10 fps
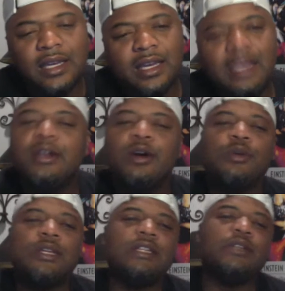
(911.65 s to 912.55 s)
He know
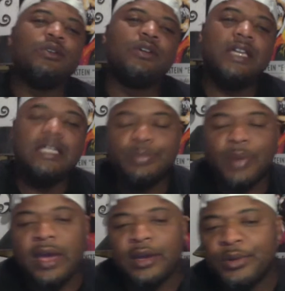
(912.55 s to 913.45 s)
what he's doing. He's
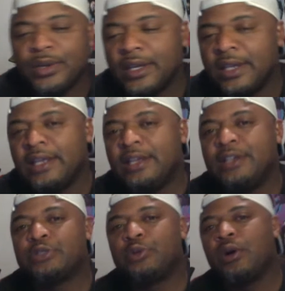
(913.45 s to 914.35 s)
pandering, and he
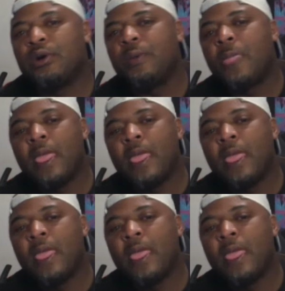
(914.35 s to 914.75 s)
is wrong.